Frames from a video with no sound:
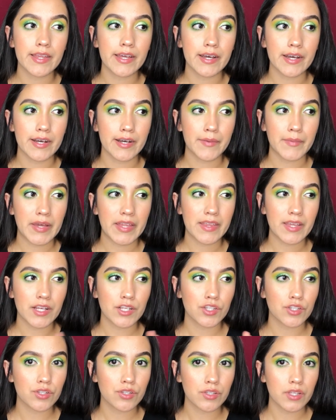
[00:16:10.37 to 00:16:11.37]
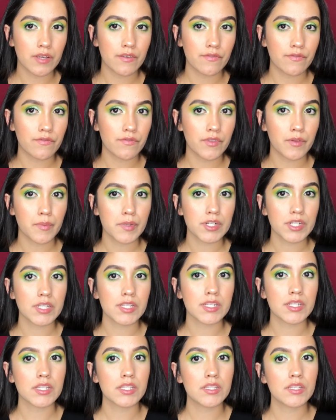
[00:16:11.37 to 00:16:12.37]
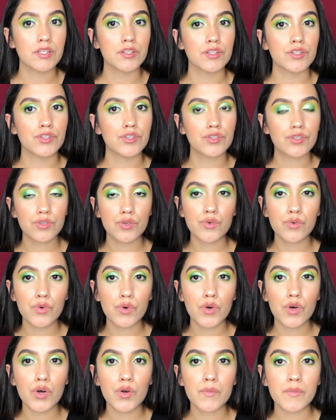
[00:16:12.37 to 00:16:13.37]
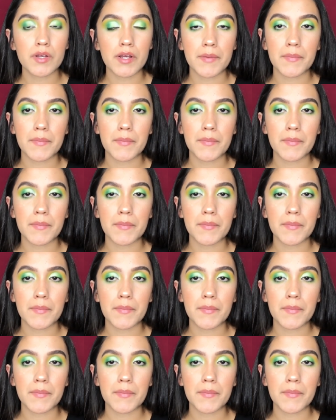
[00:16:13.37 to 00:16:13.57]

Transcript: I think if the person is still in school.